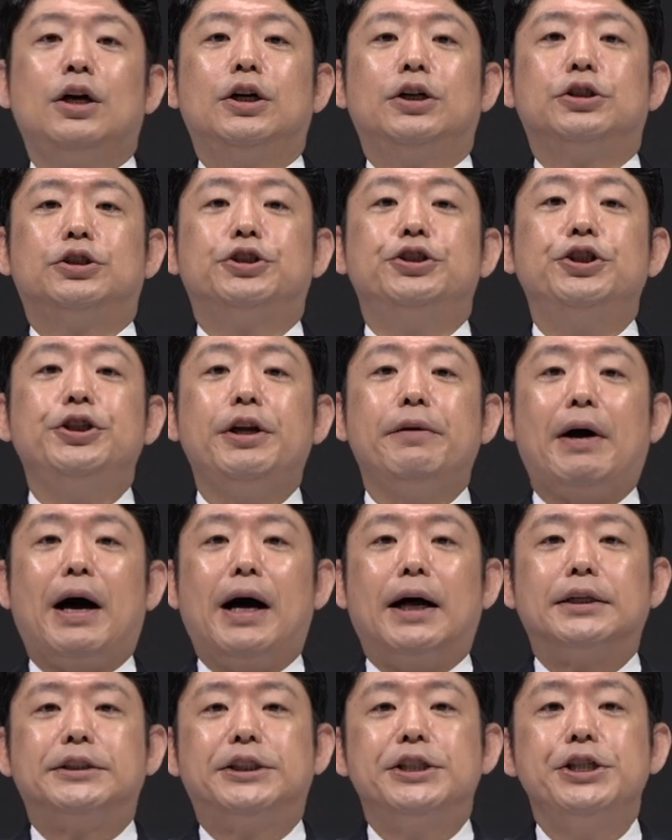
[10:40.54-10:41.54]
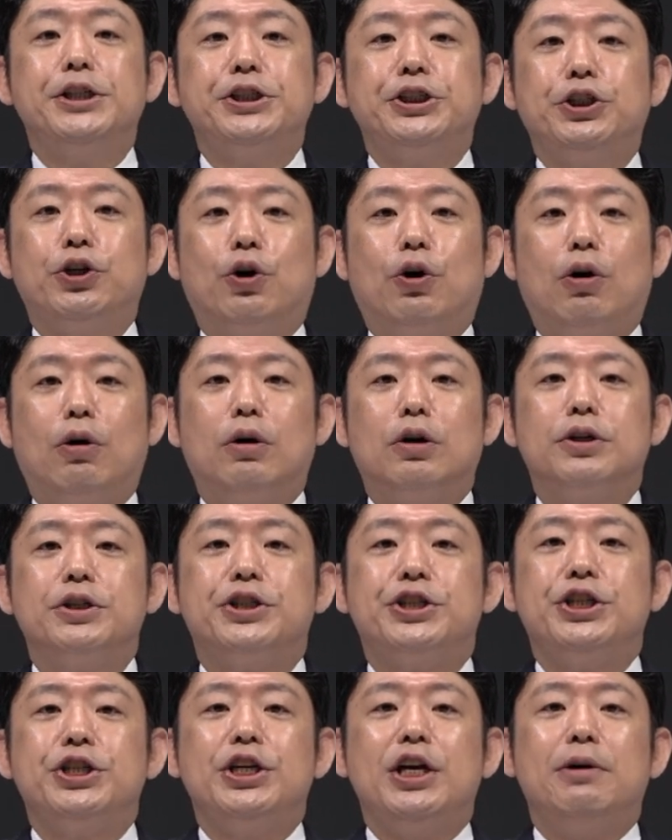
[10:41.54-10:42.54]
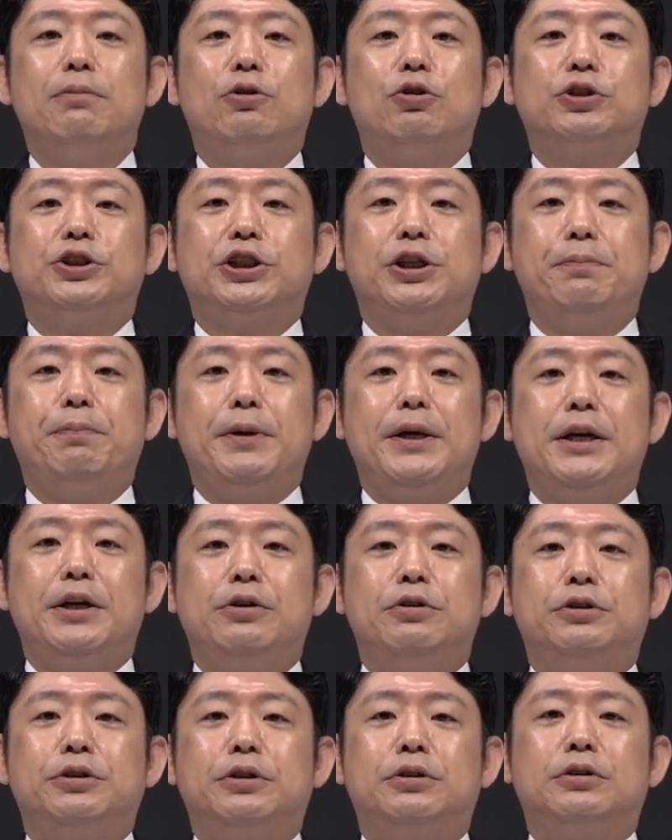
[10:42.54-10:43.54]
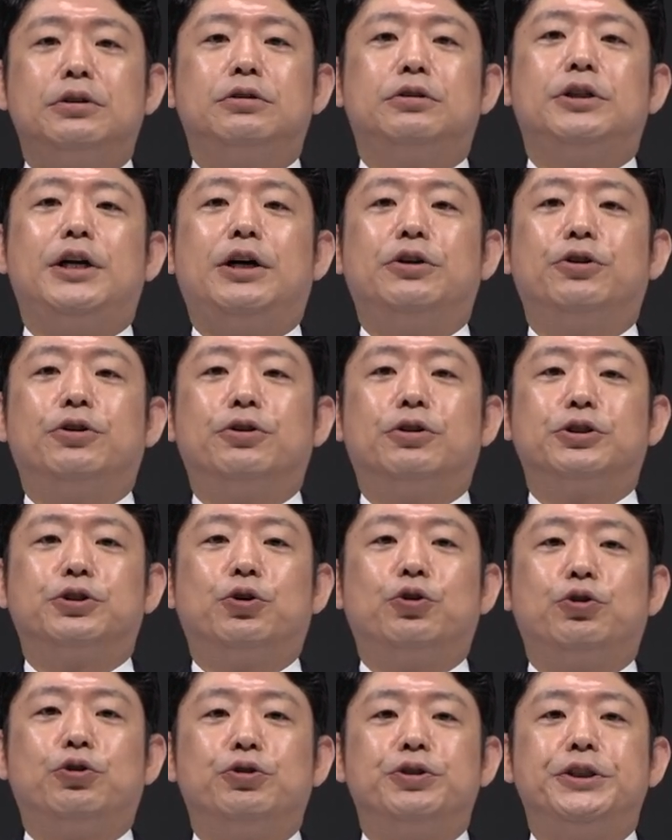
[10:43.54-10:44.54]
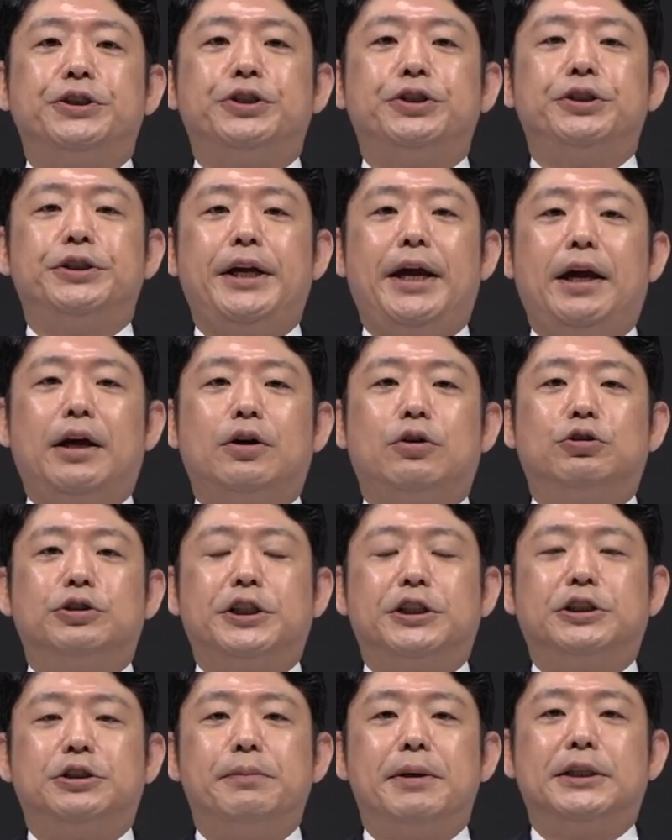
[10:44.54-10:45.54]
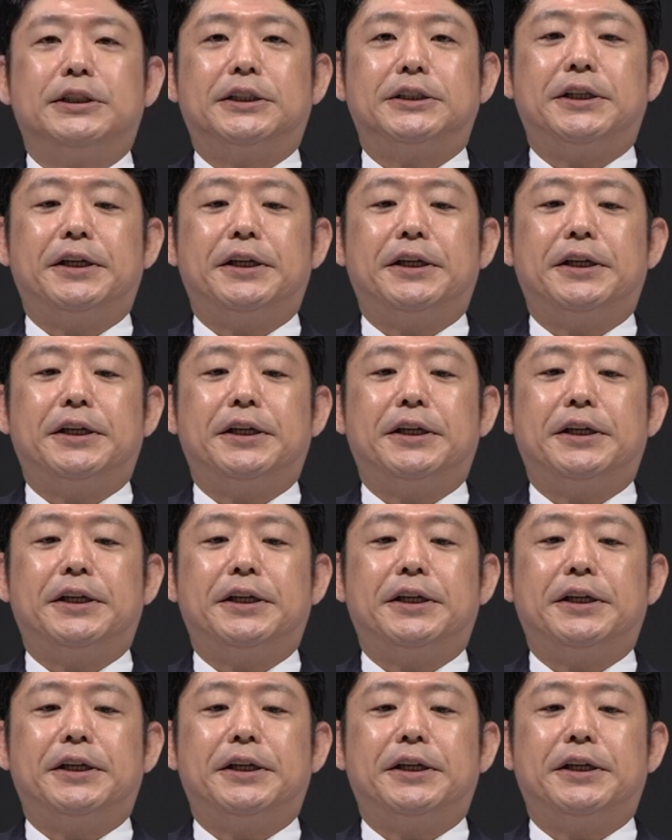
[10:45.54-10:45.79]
Next, I'd like to give you an update on our new GMO GPU cloud business.